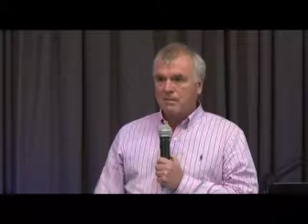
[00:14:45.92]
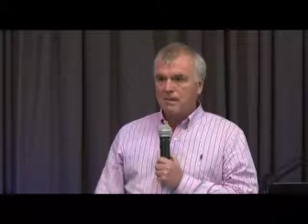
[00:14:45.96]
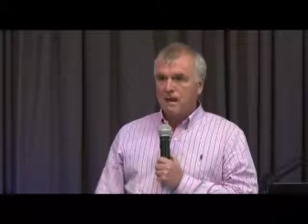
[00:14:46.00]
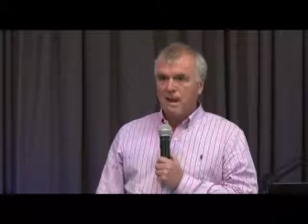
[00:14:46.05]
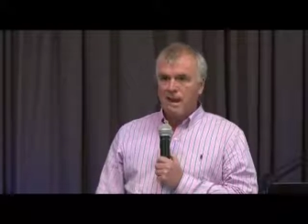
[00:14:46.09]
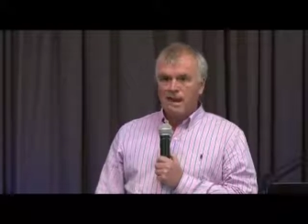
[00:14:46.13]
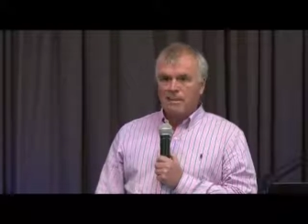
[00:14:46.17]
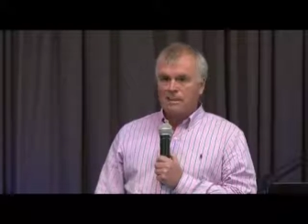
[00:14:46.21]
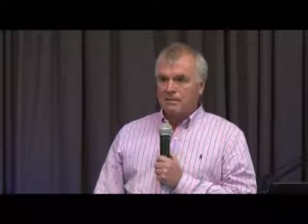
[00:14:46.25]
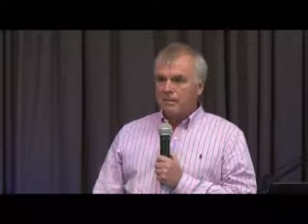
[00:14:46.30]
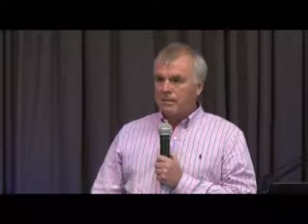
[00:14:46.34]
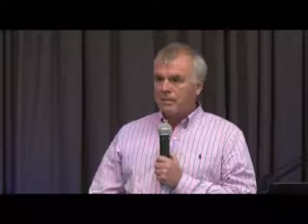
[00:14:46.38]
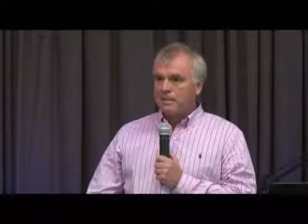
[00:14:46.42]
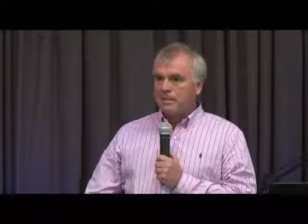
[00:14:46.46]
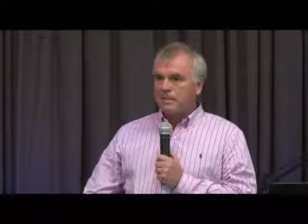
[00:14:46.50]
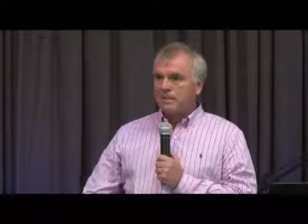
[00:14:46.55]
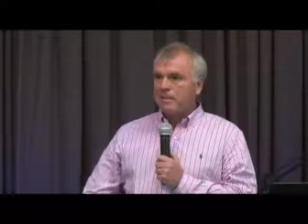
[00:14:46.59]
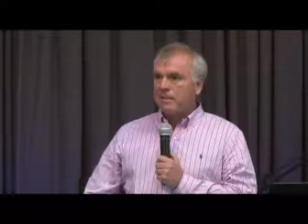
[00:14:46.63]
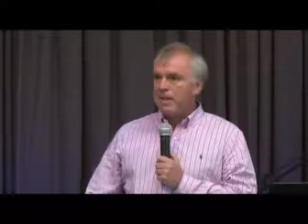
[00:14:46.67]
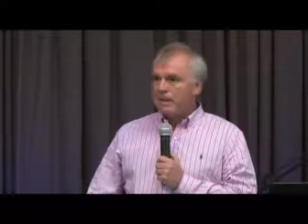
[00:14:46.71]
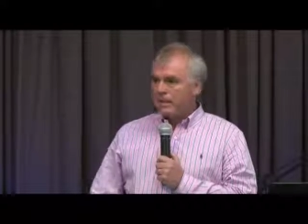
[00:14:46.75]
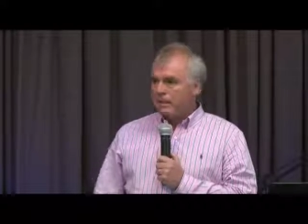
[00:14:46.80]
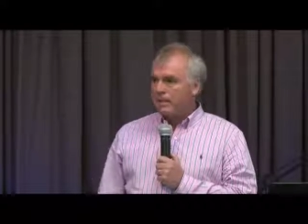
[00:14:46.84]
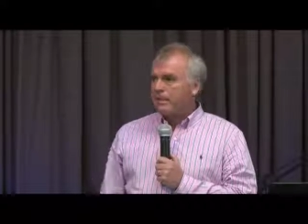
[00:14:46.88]
I did
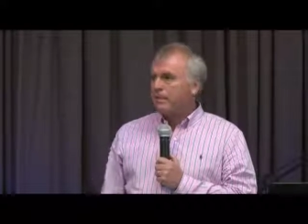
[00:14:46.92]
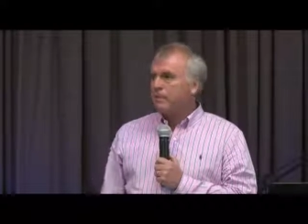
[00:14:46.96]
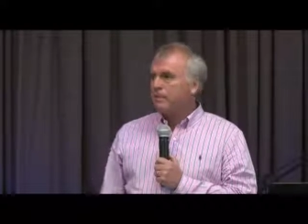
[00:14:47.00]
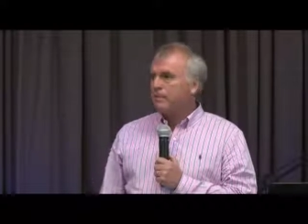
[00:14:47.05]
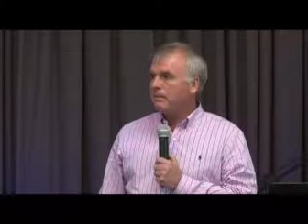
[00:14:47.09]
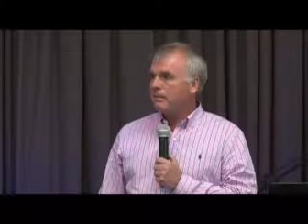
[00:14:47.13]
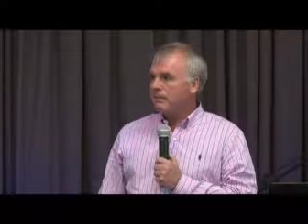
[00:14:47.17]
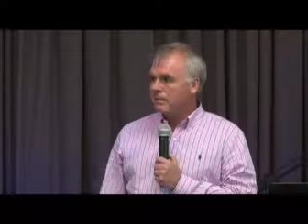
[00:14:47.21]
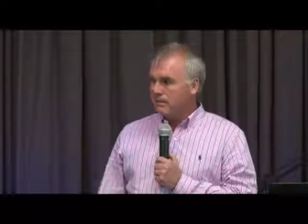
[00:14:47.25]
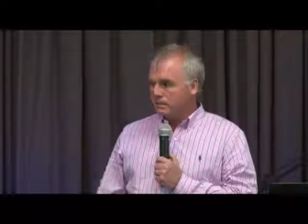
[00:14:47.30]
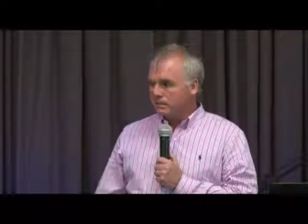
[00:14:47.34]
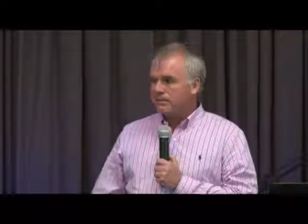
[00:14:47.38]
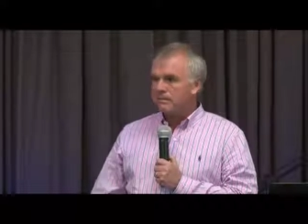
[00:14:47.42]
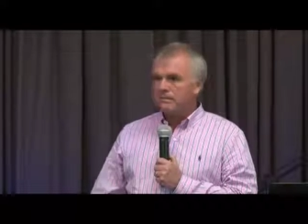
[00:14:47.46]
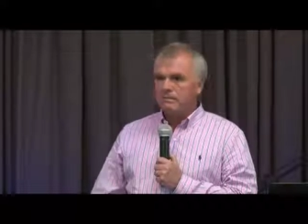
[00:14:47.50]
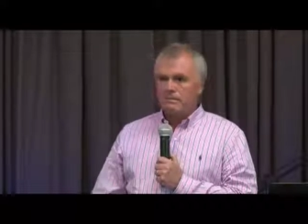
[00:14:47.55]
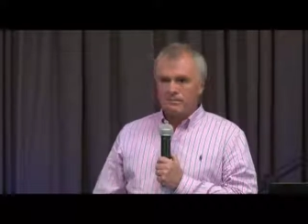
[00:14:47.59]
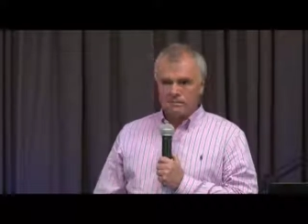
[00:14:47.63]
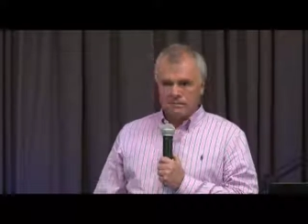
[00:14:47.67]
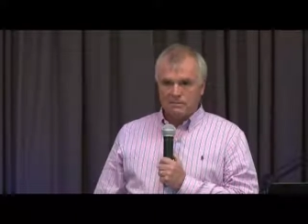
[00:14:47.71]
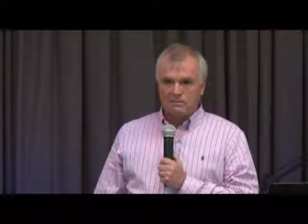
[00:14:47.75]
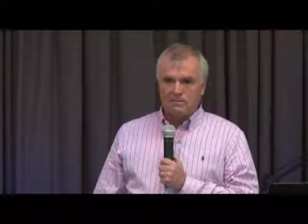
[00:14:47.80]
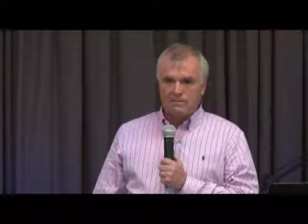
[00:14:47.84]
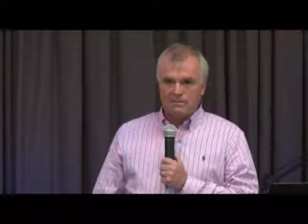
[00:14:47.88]
exactly
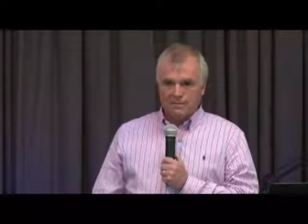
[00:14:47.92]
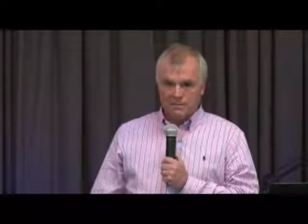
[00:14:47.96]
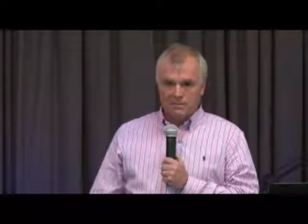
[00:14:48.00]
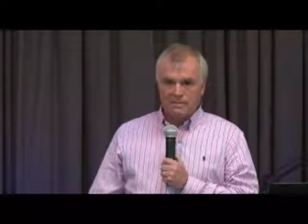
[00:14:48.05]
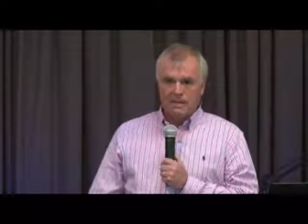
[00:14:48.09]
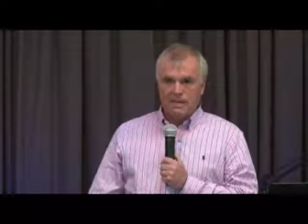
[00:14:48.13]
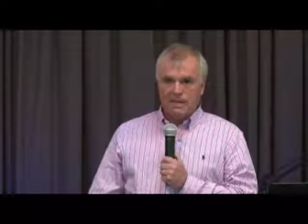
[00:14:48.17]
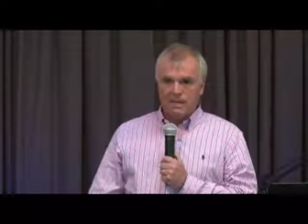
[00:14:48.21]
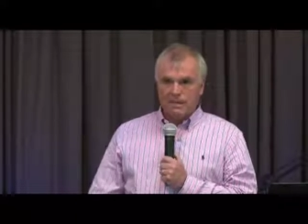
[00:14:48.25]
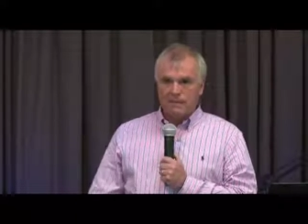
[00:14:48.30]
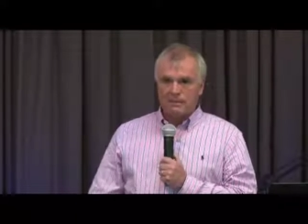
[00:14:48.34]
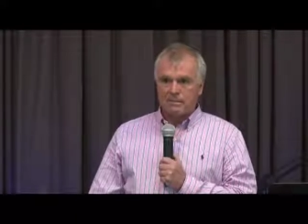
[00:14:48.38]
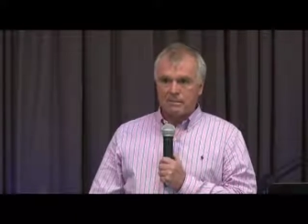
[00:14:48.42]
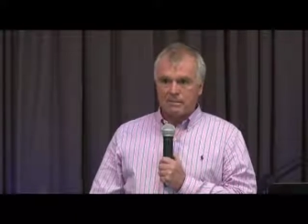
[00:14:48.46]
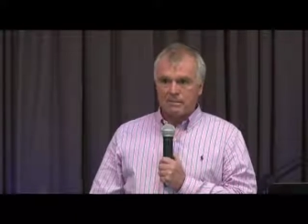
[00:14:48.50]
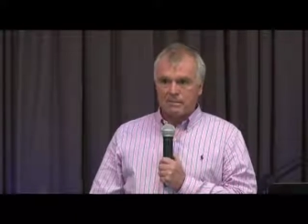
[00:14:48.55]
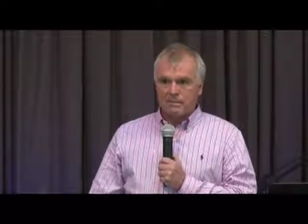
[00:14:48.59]
that.